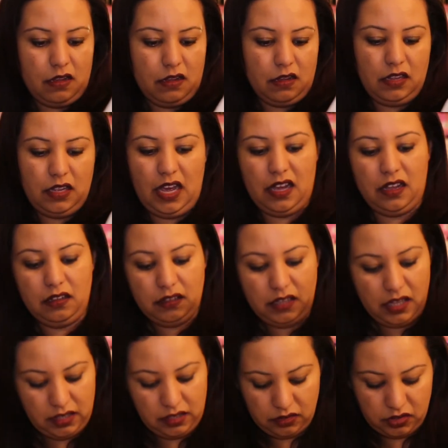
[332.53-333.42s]
yeah
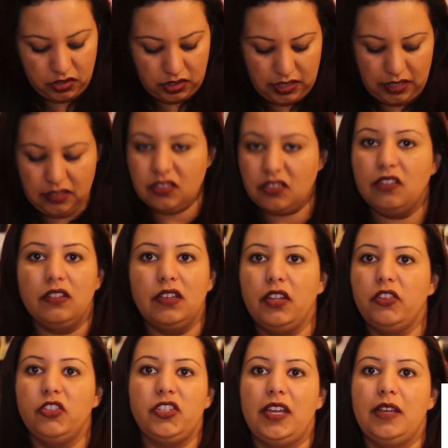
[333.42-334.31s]
it, it's got
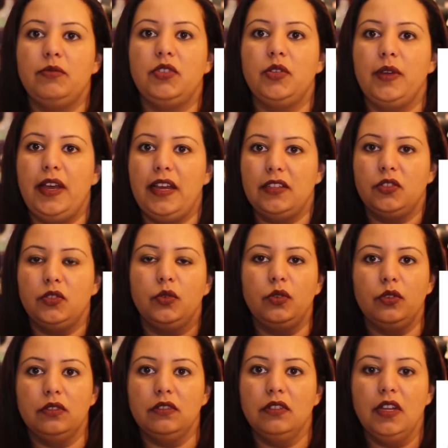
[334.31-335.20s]
no shape to it at
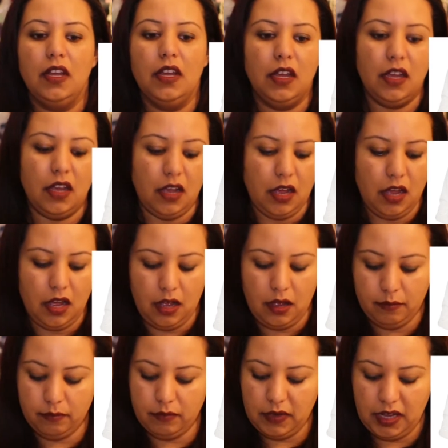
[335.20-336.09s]
all
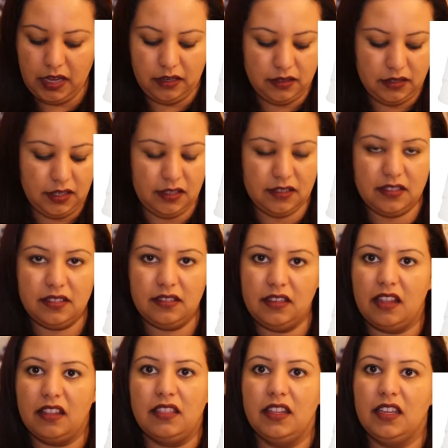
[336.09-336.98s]
um, it does
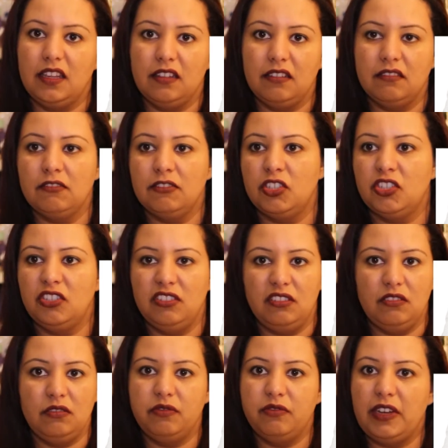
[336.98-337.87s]
nothing
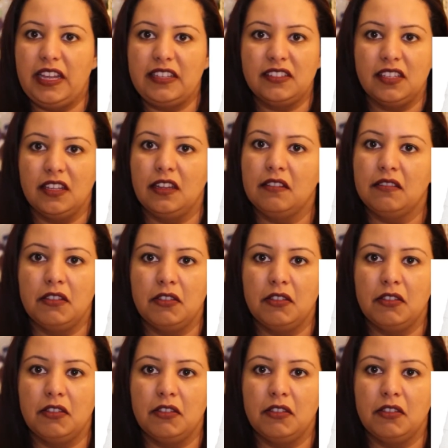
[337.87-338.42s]
to flatter